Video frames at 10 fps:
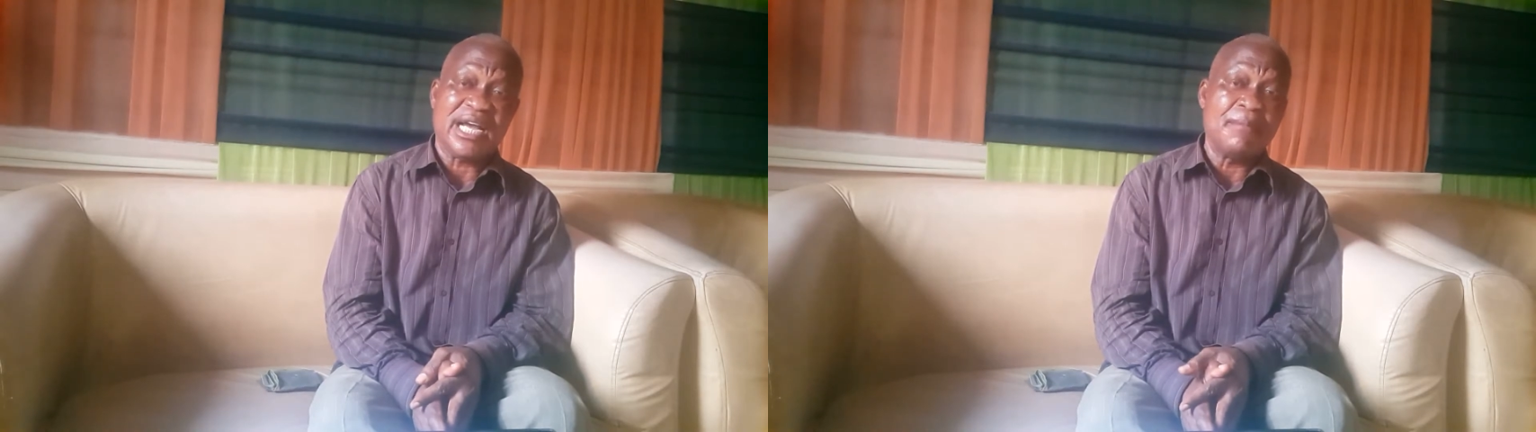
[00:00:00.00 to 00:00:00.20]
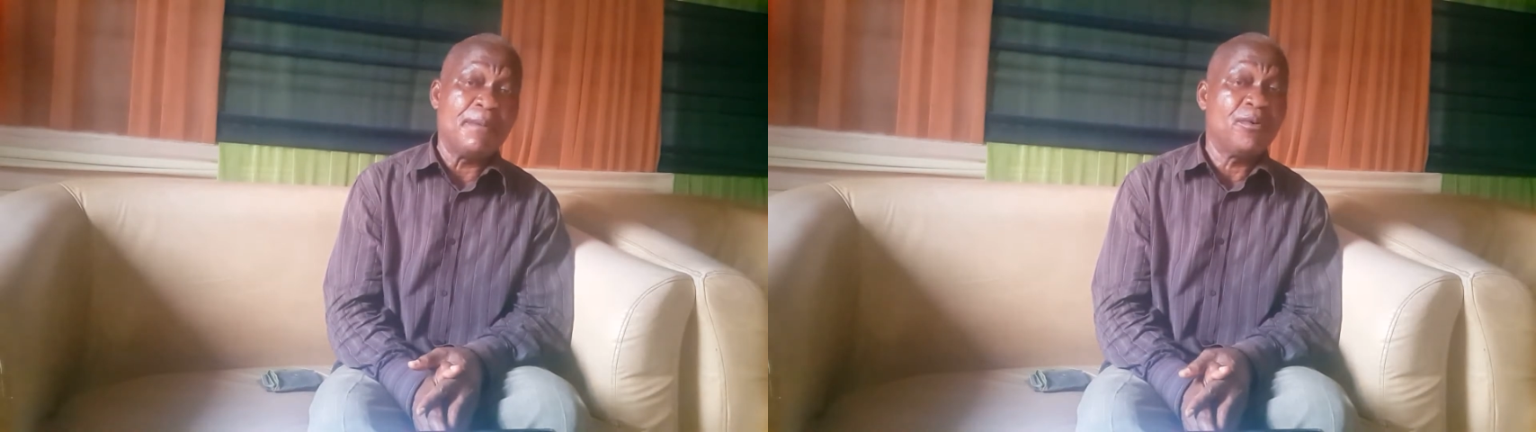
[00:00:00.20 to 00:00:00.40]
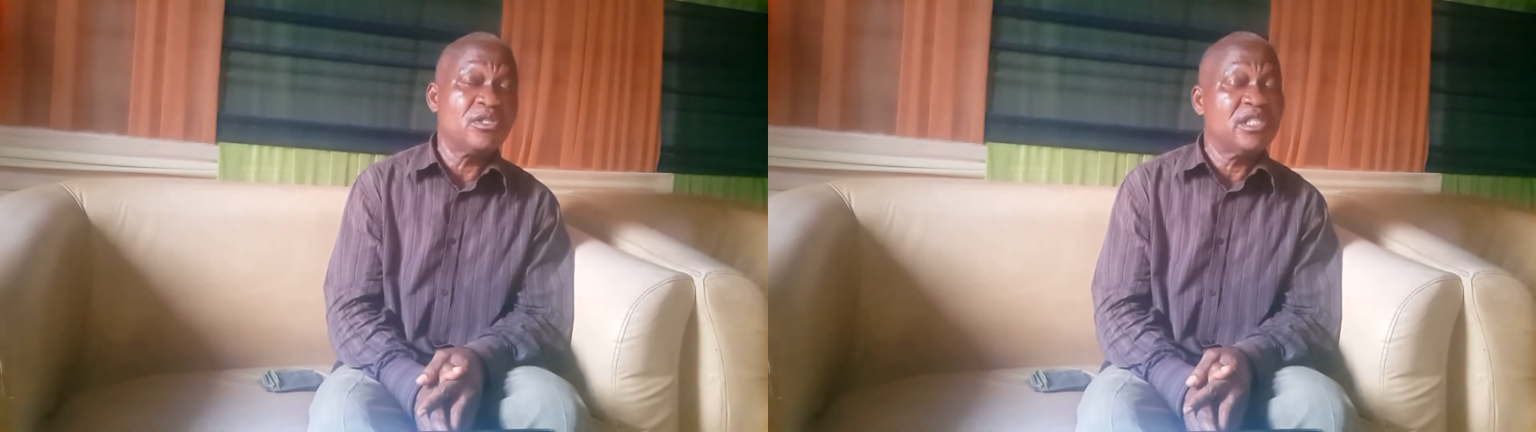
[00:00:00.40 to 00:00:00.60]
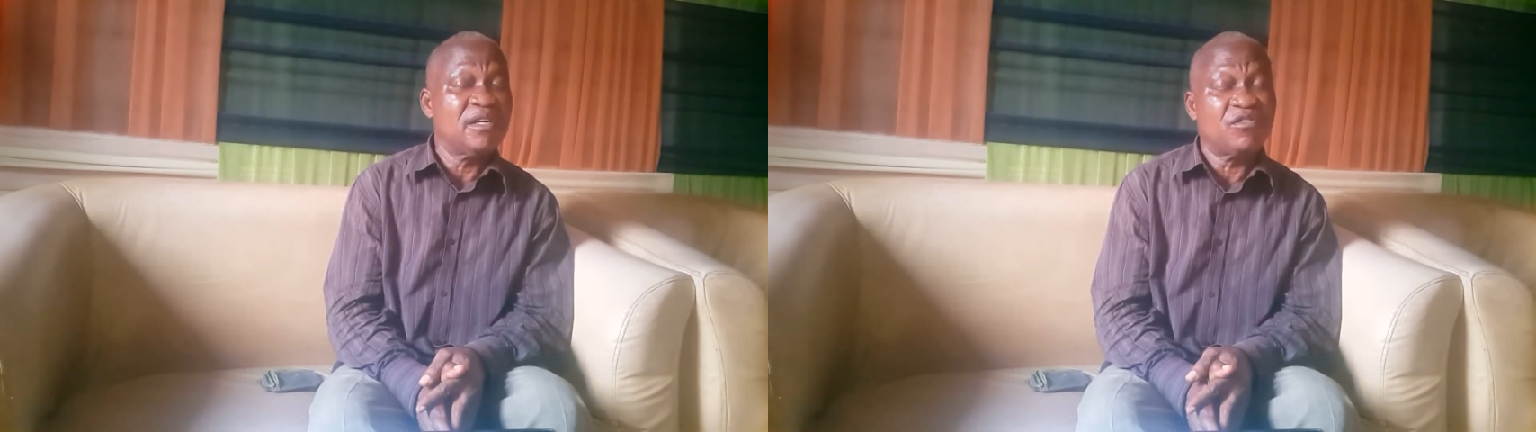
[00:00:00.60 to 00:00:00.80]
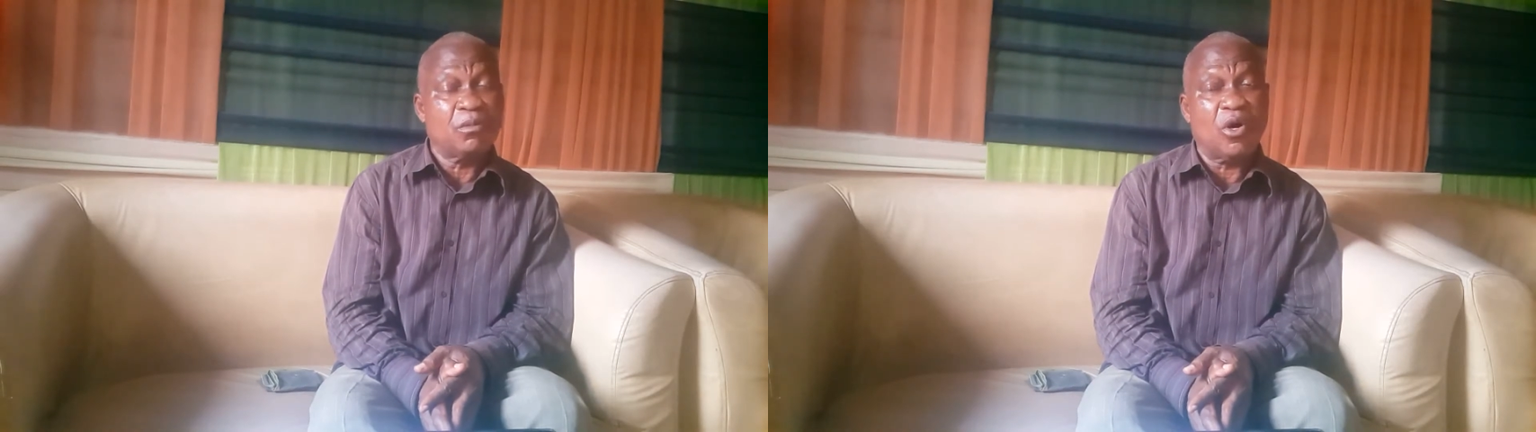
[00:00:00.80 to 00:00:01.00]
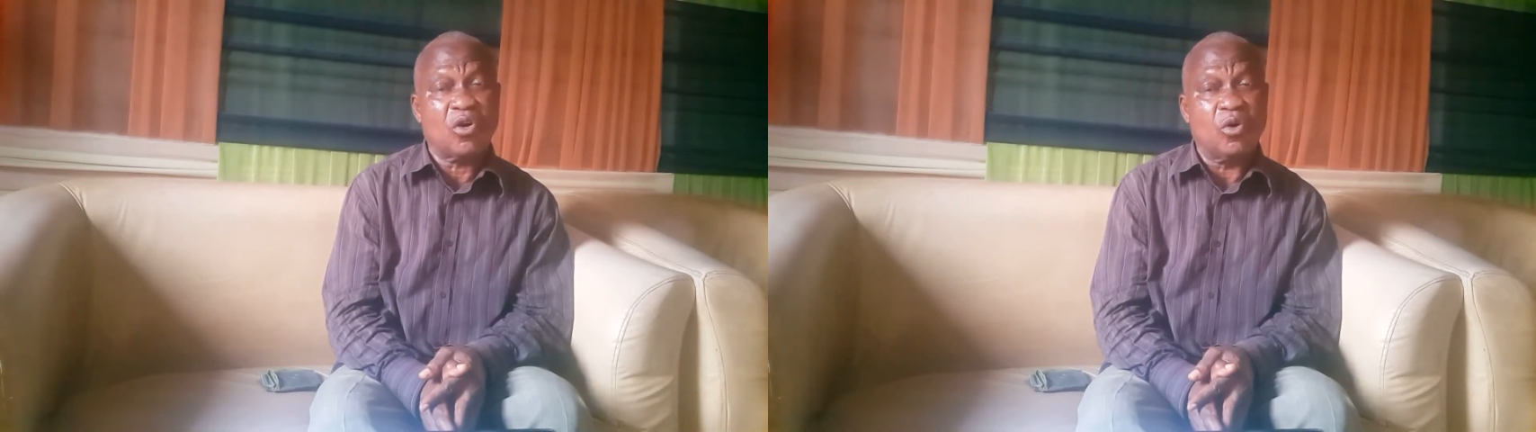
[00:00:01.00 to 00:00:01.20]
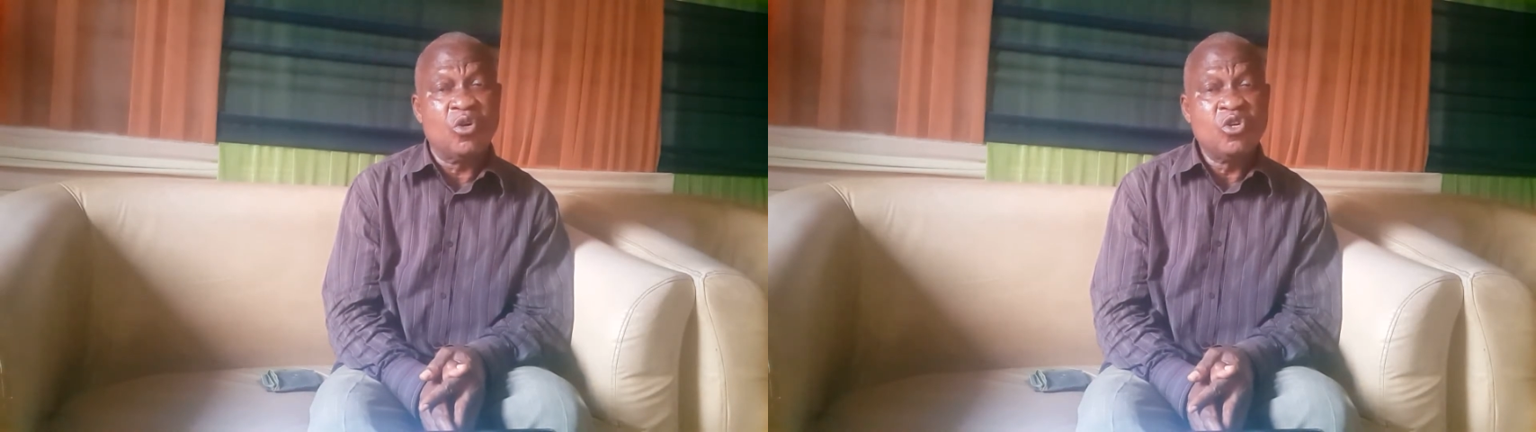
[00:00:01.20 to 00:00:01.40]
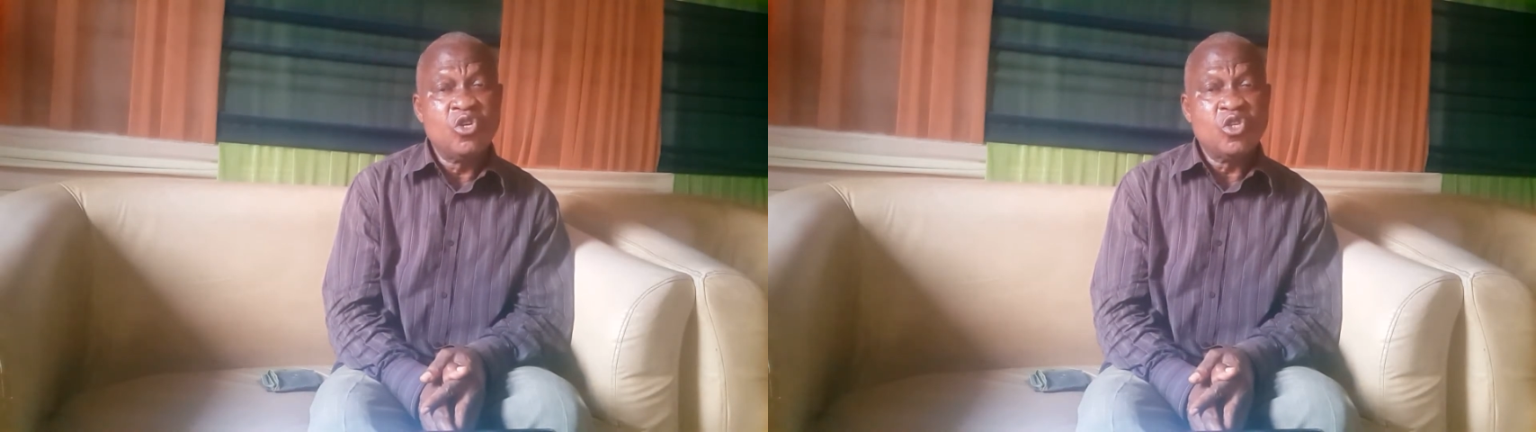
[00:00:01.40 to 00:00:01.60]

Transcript: can be positive tomorrow.